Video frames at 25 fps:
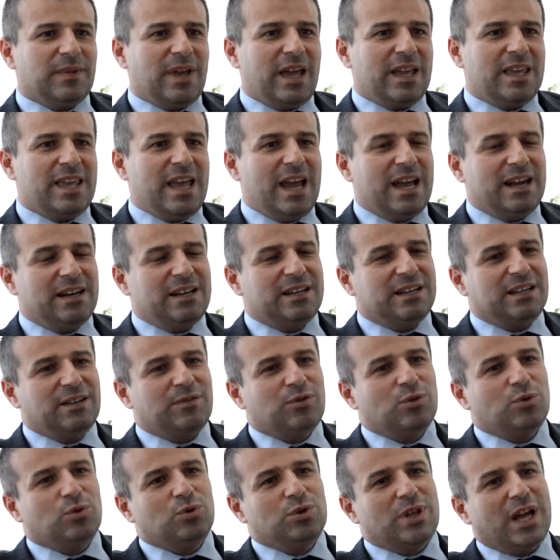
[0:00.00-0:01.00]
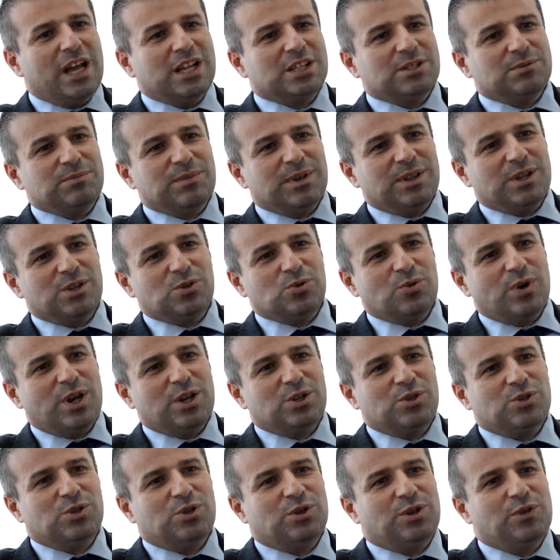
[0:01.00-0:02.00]
Again, if you would ask me this
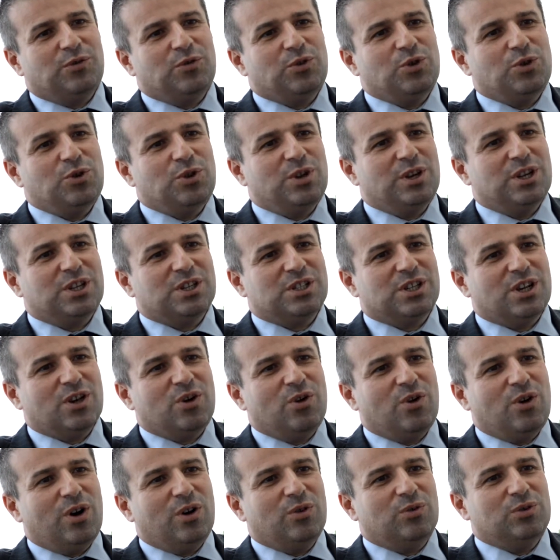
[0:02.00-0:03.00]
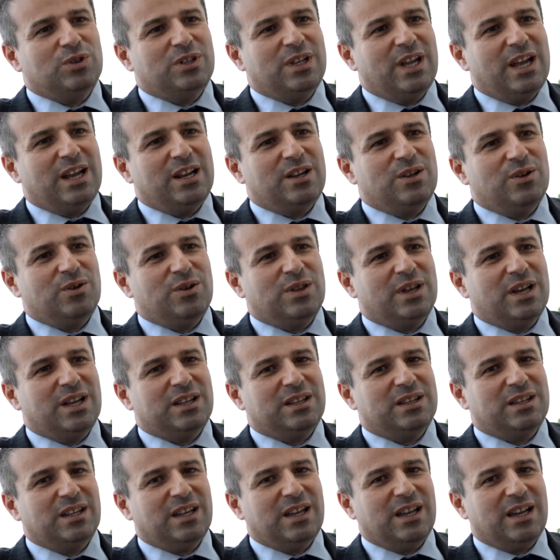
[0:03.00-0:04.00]
question a few years ago, I would tell you
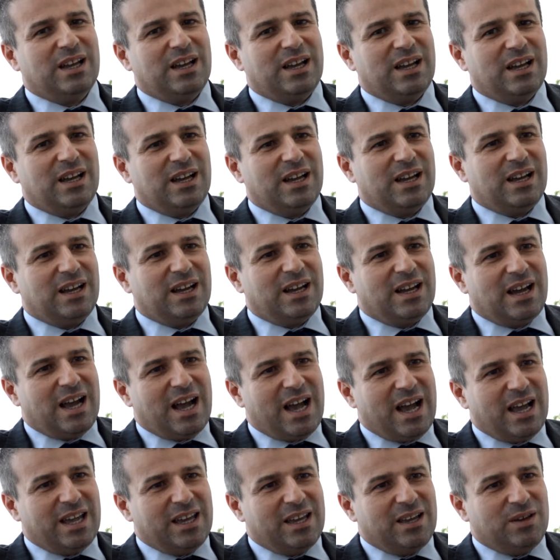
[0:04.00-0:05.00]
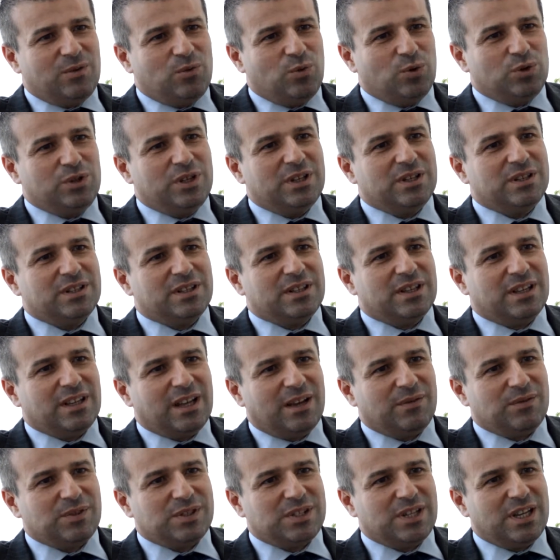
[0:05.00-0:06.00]
that I wouldn't
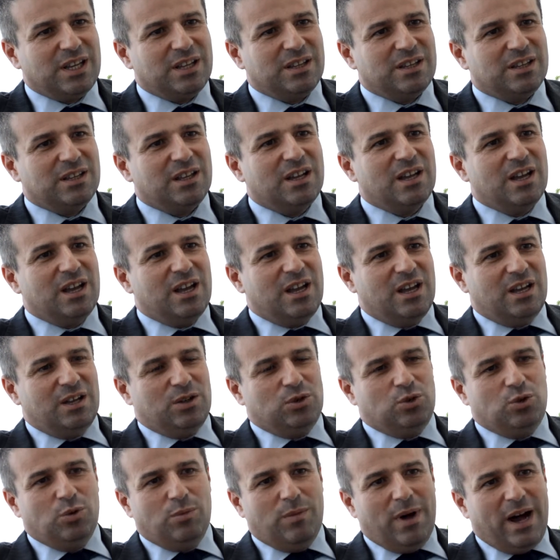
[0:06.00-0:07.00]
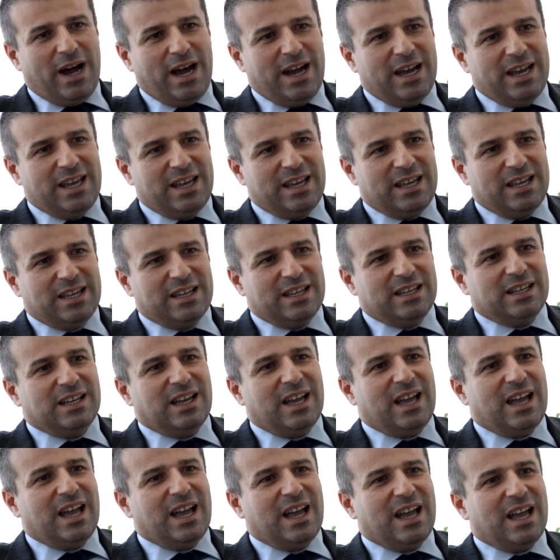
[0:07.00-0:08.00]
have seen Dubai
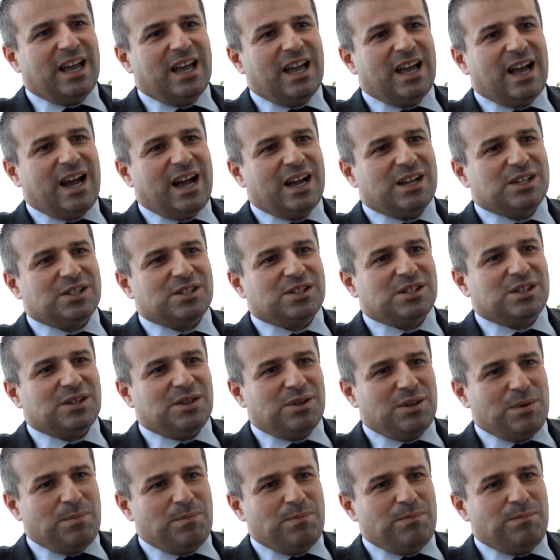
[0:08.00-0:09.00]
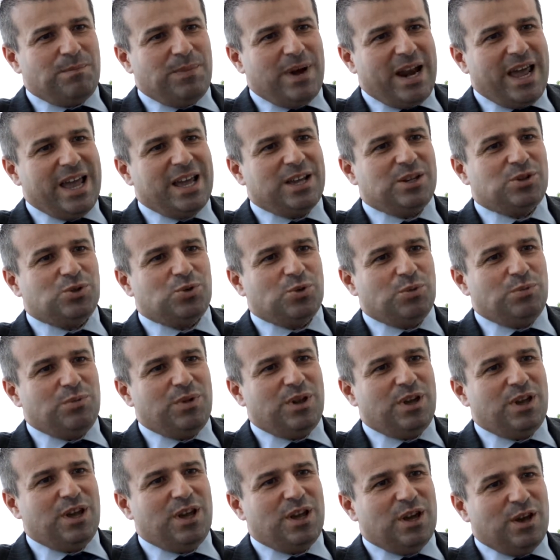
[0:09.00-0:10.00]
as the place to
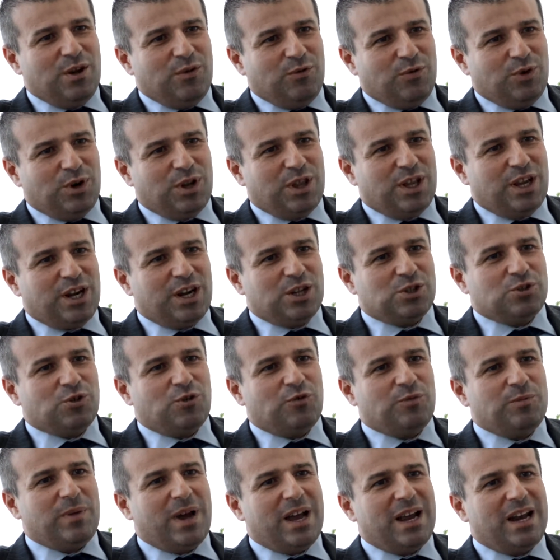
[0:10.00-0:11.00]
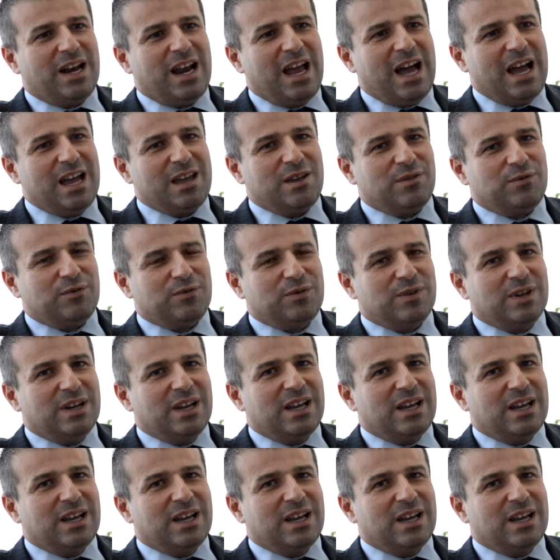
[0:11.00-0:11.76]
be for the rest of my life.